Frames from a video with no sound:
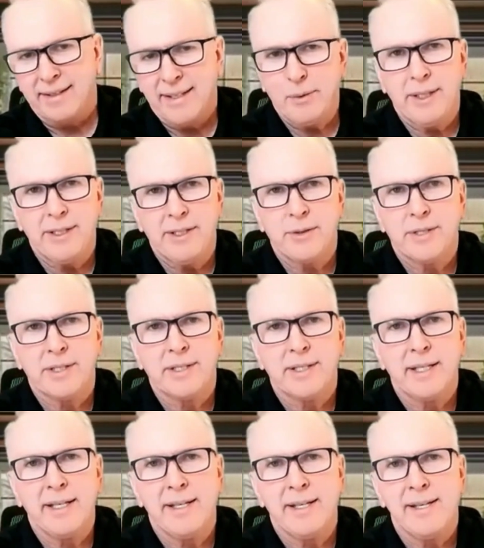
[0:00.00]
Like, what did you
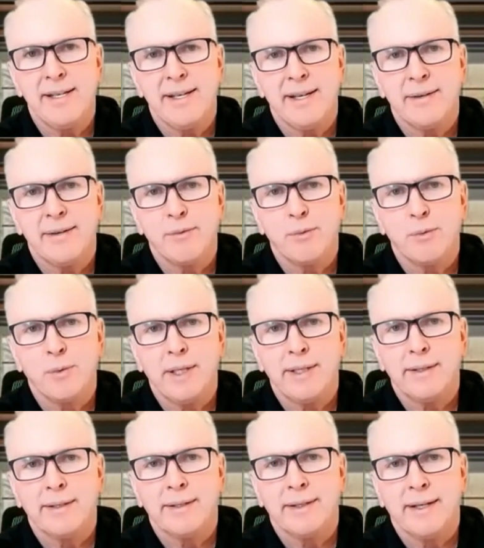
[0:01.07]
see, and
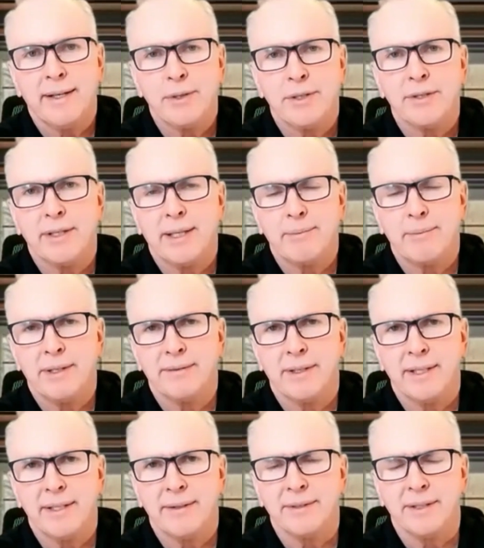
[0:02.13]
how is your company
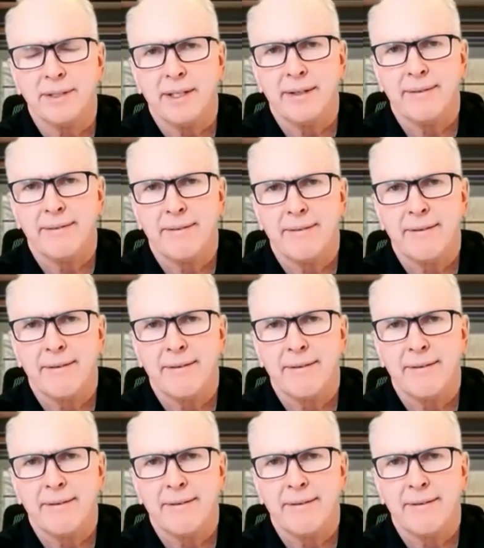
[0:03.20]
run differently?